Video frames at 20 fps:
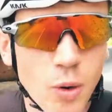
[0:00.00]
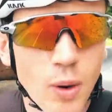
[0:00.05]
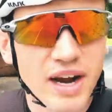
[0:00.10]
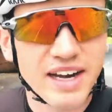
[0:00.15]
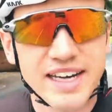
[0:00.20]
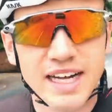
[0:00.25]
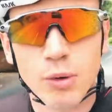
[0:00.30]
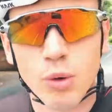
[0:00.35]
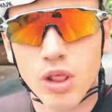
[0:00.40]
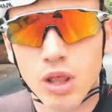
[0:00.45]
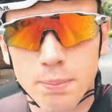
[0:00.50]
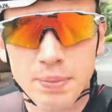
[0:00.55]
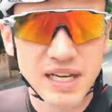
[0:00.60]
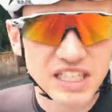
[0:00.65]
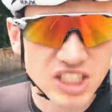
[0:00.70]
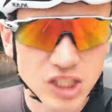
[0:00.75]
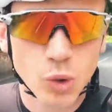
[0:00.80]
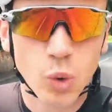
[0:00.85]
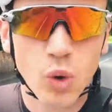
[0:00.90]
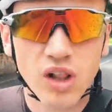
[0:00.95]
I've no idea what
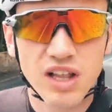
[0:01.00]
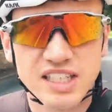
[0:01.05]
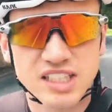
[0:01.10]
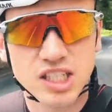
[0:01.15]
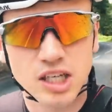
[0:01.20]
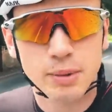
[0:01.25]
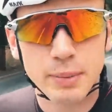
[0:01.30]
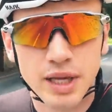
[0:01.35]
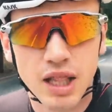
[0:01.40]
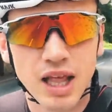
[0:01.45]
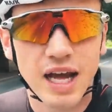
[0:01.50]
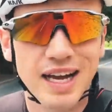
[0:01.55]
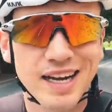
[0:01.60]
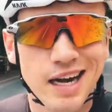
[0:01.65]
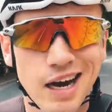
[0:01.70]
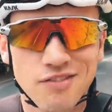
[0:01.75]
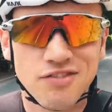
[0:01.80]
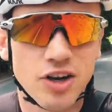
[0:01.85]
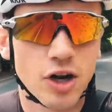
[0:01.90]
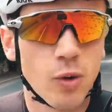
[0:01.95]
the picture quality is going to be like,